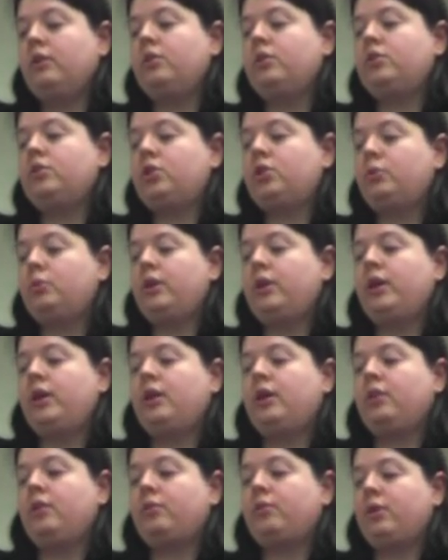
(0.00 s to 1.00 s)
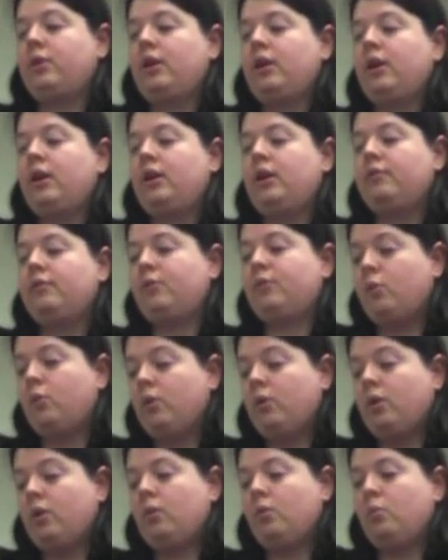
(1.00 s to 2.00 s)
2, 3,
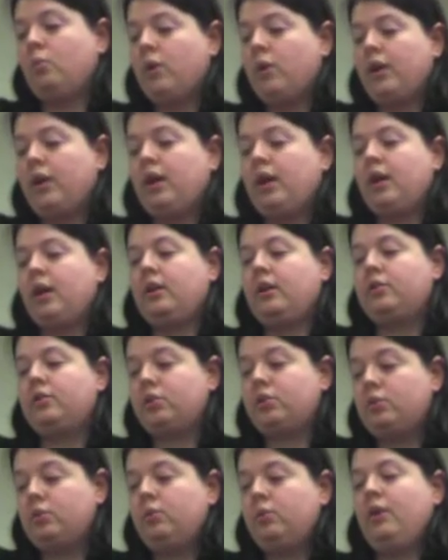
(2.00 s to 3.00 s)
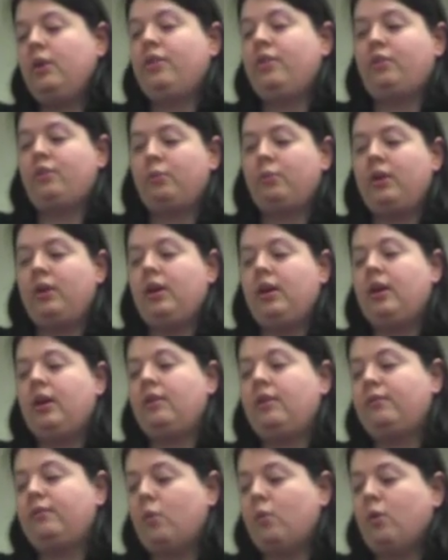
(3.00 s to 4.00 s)
4, 1, 2,
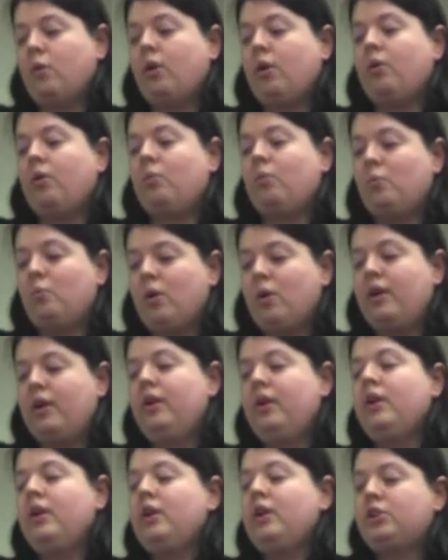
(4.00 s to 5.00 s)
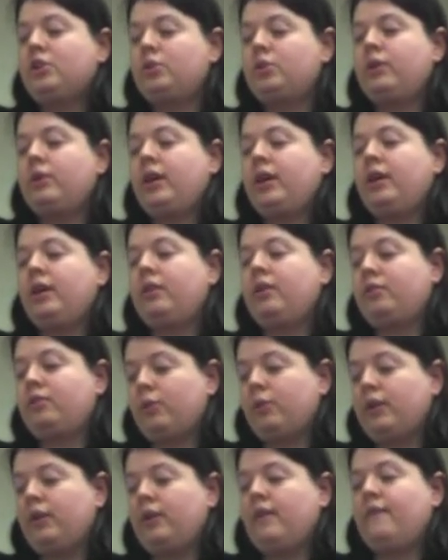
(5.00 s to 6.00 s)
3, 4, 1, 2,
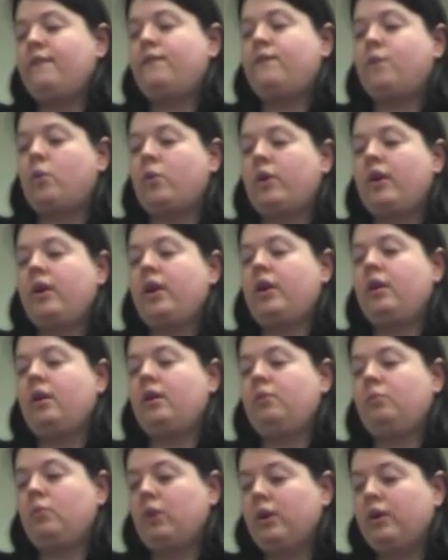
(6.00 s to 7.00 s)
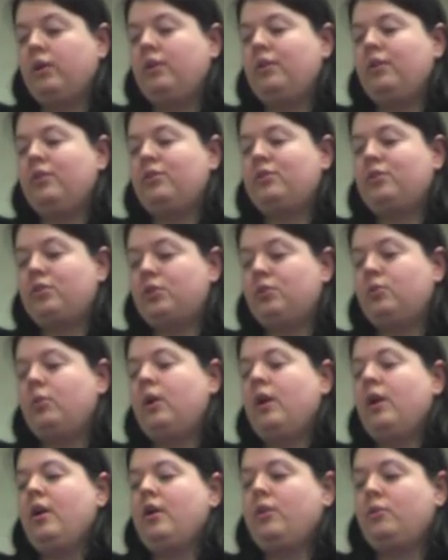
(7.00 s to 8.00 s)
3, 1, 2,
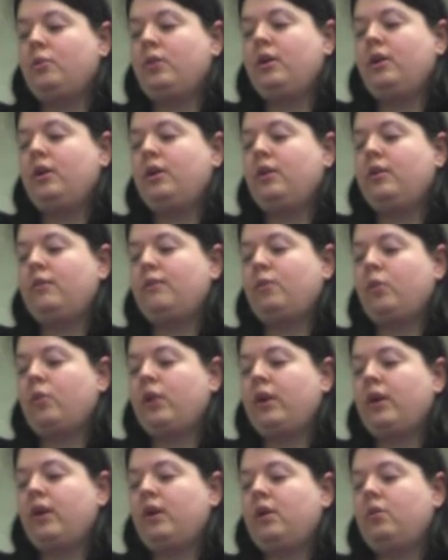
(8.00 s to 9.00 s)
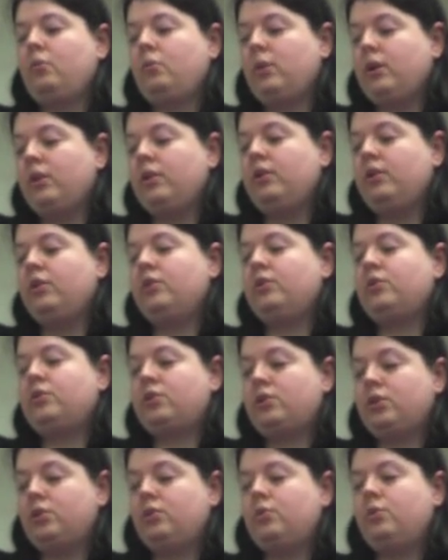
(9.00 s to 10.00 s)
1,
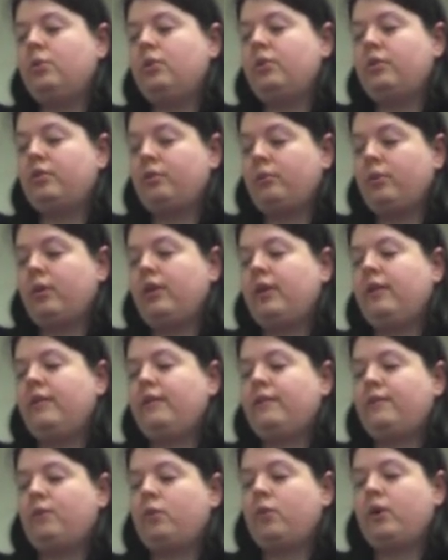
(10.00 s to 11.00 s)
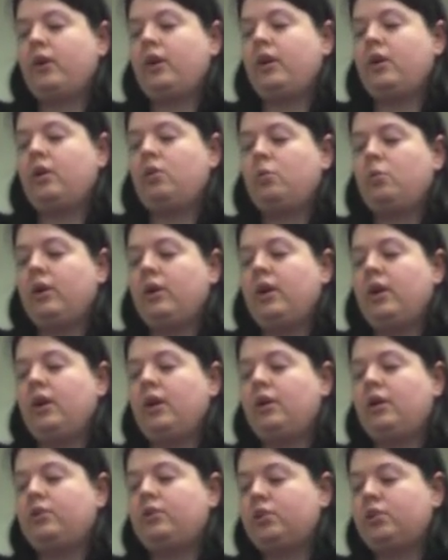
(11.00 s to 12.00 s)
2, 3, 1,
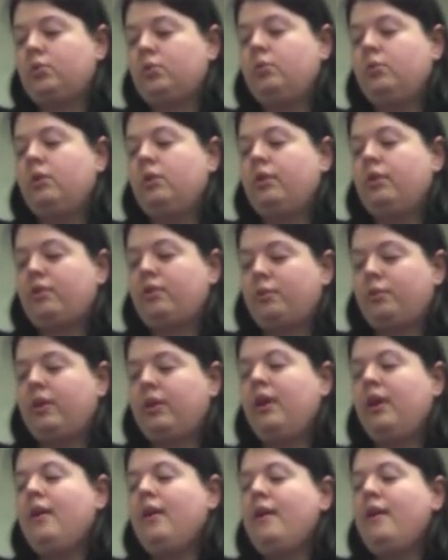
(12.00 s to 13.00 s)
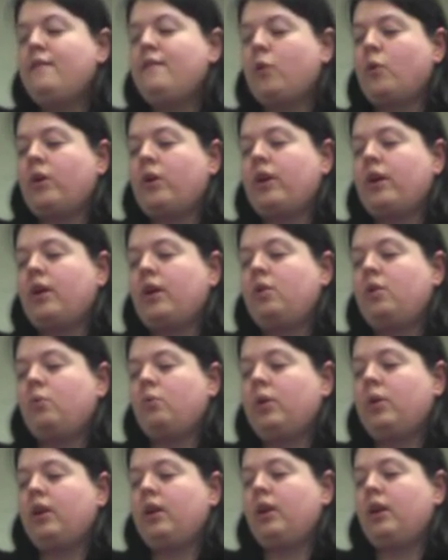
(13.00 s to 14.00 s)
2, 3,
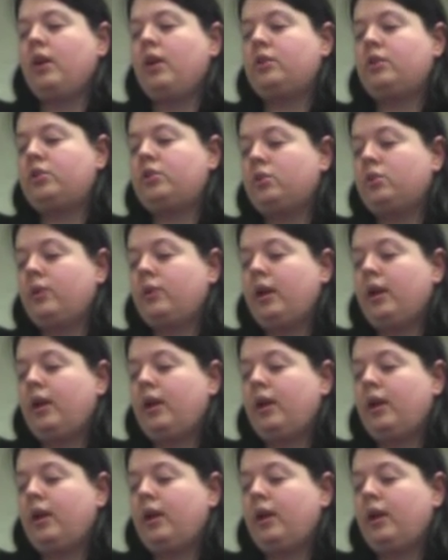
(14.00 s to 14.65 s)
1, 2,